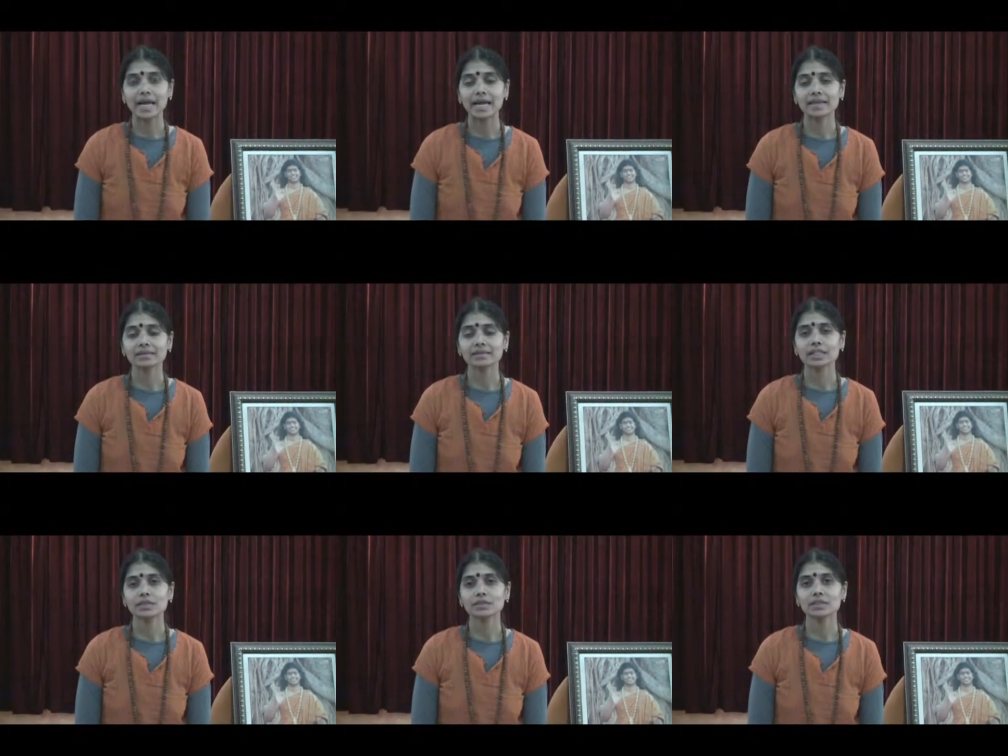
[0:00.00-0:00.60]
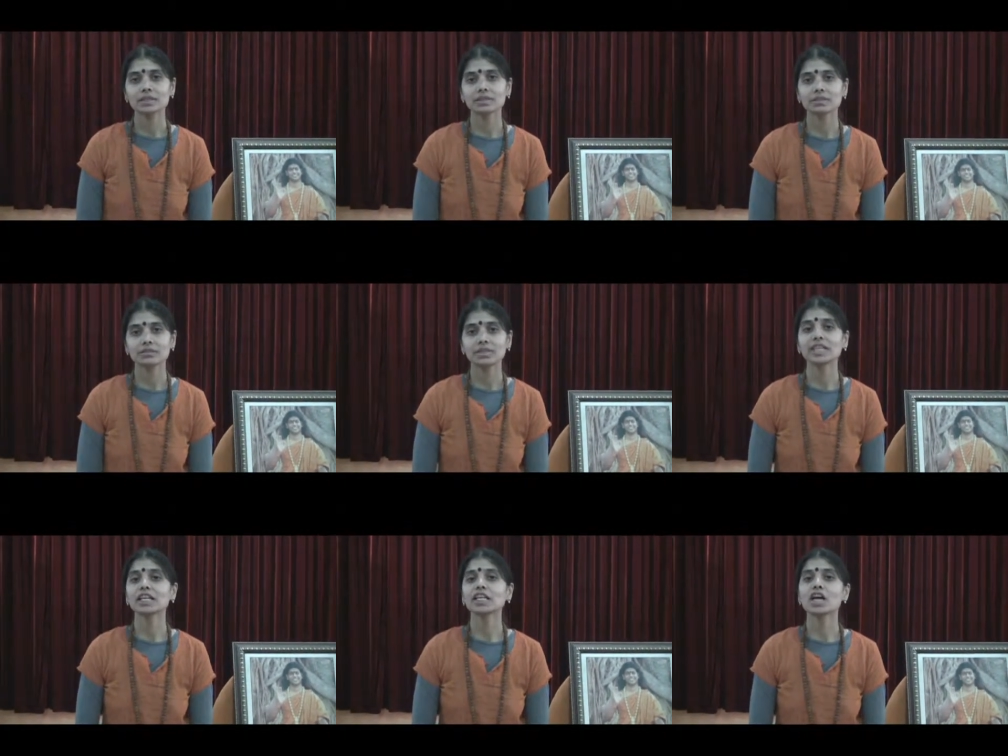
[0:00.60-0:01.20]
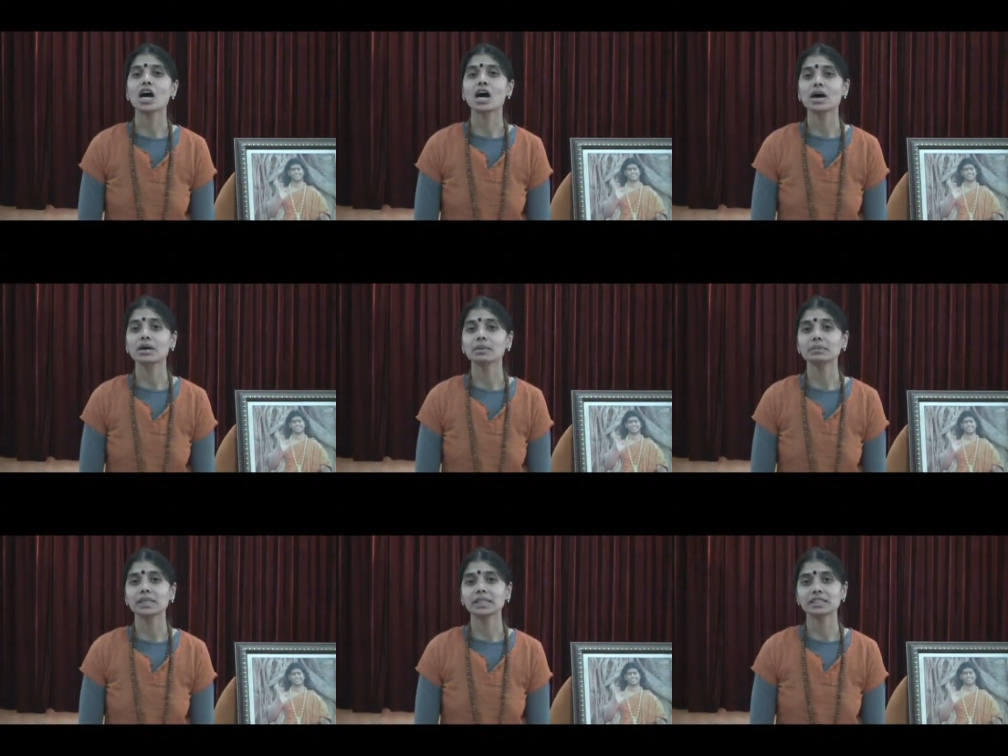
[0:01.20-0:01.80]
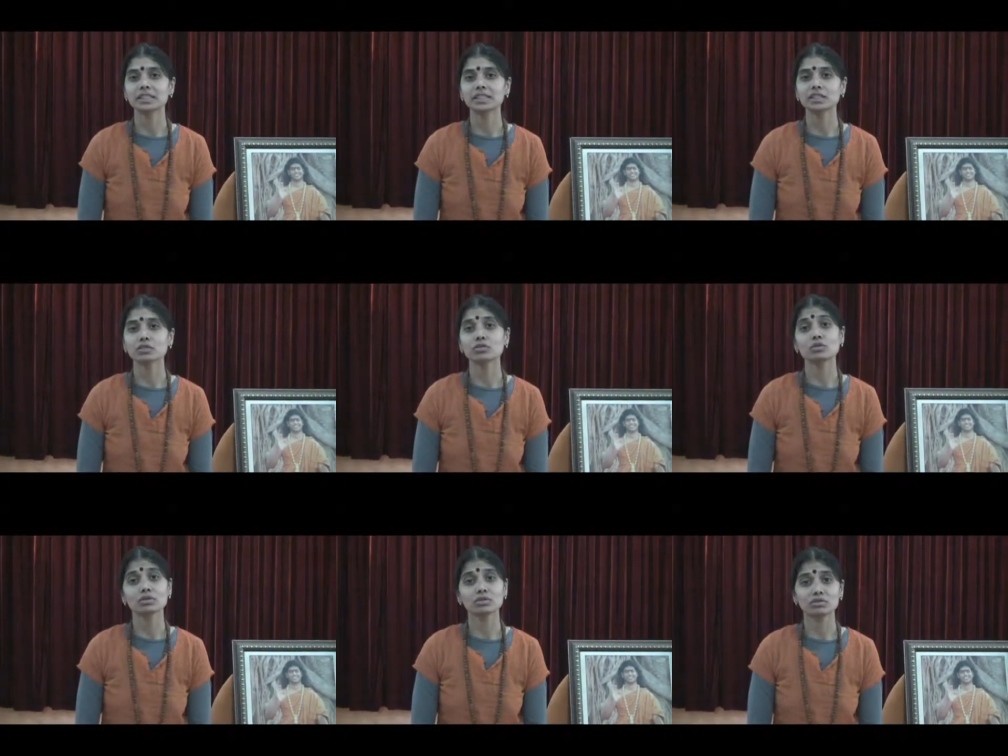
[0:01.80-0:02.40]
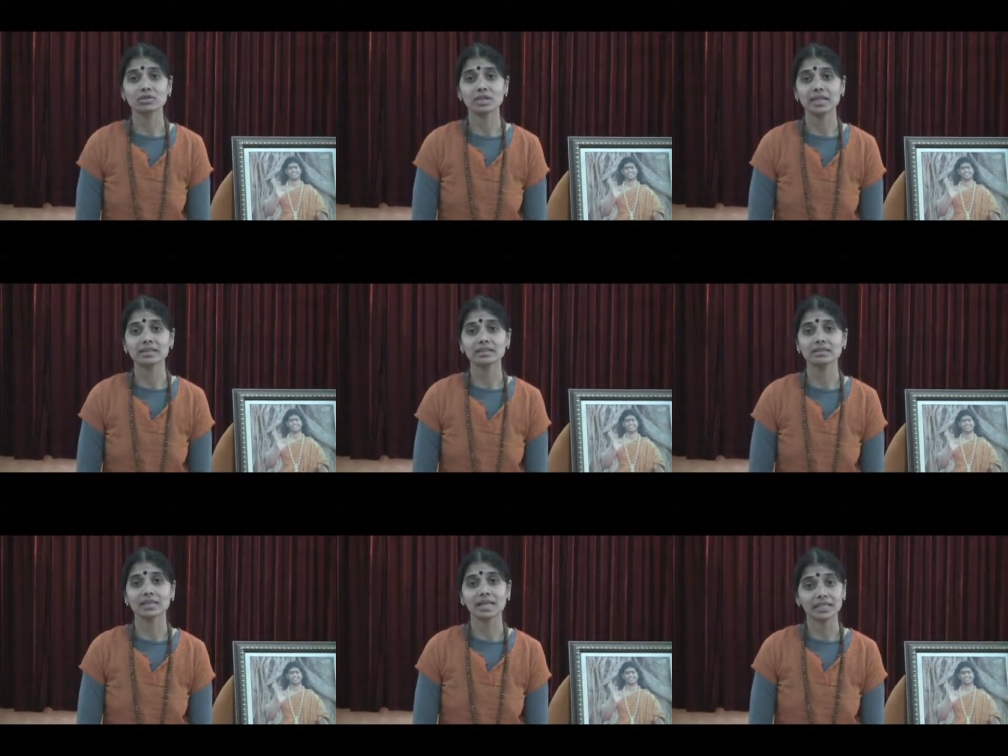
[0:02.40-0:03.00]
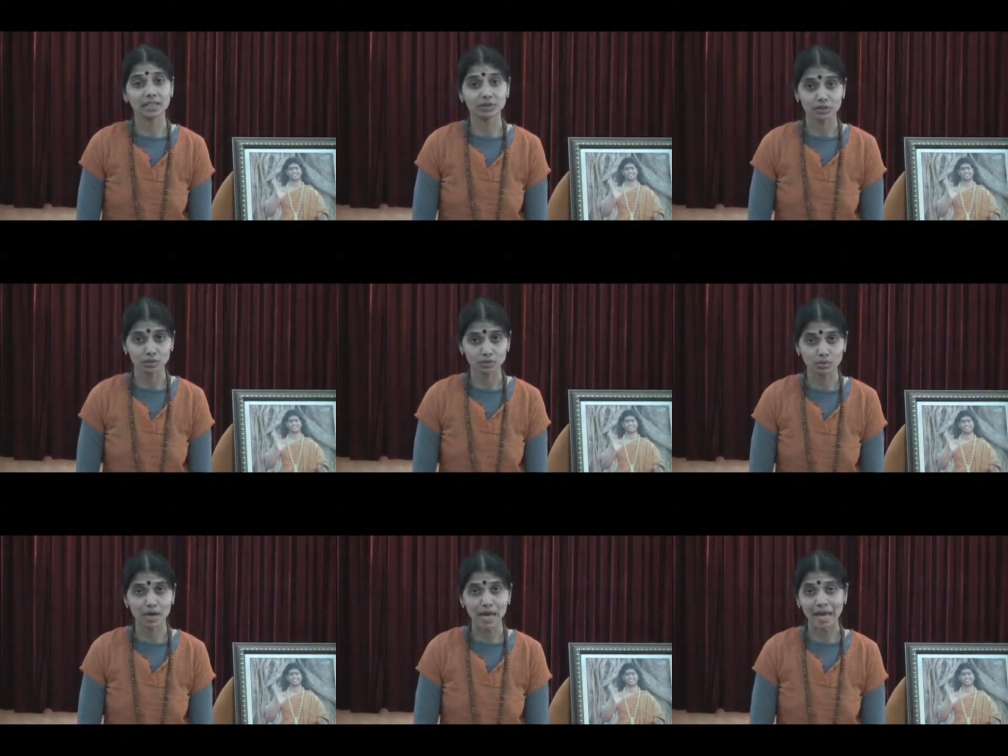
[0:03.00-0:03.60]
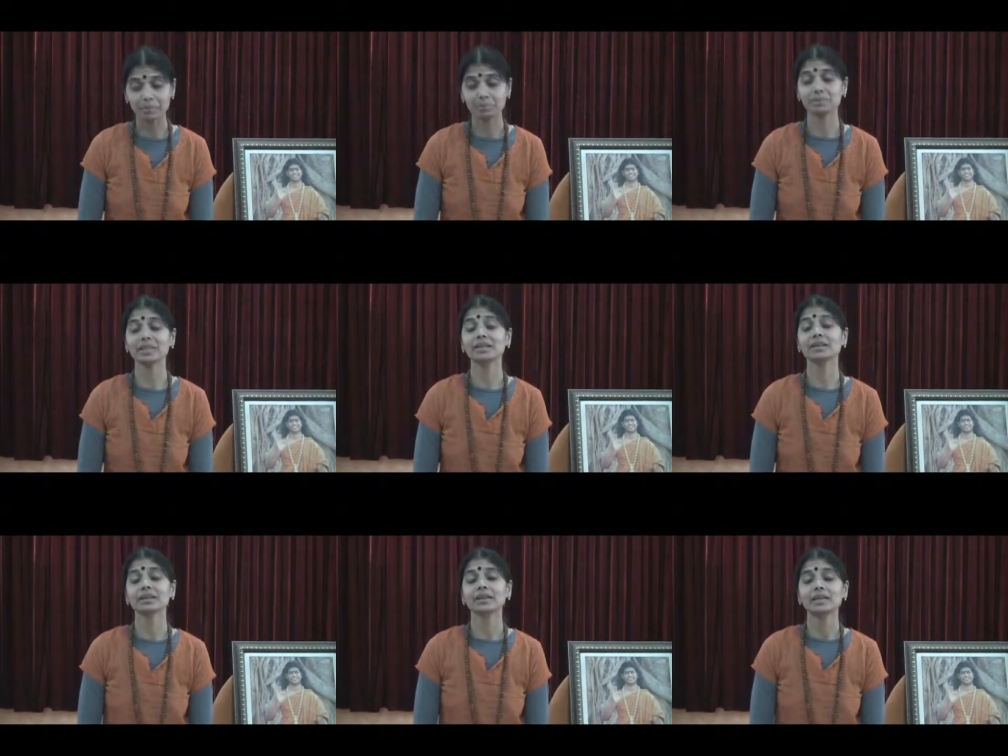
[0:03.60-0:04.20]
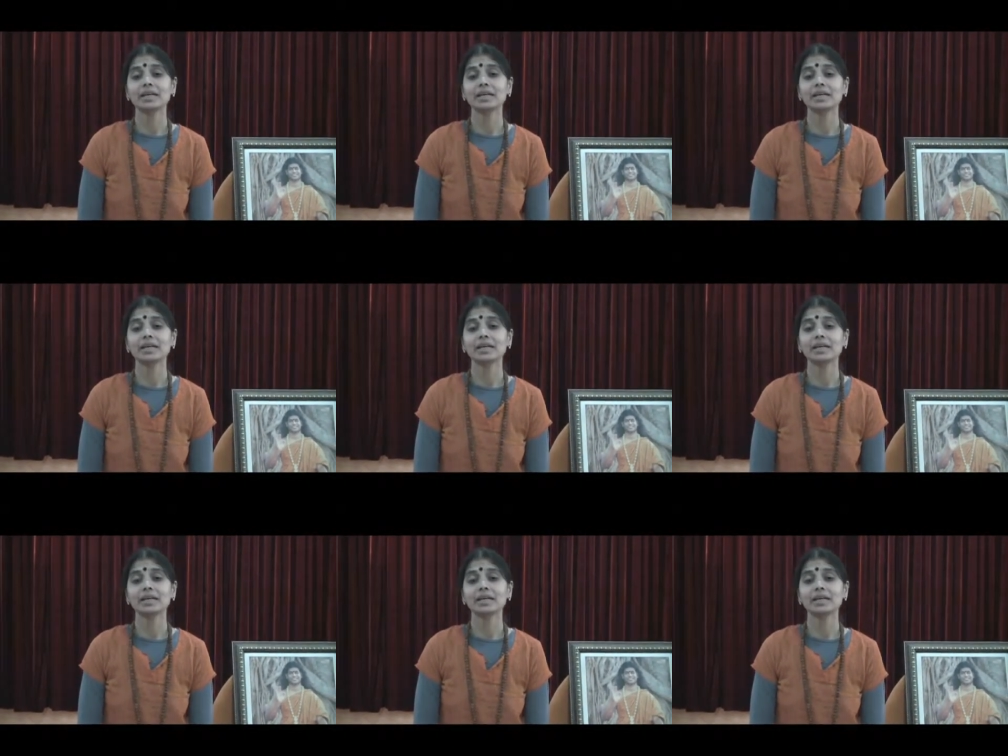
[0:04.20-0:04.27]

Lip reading: And there was very calm and there is no stress and they were so happy.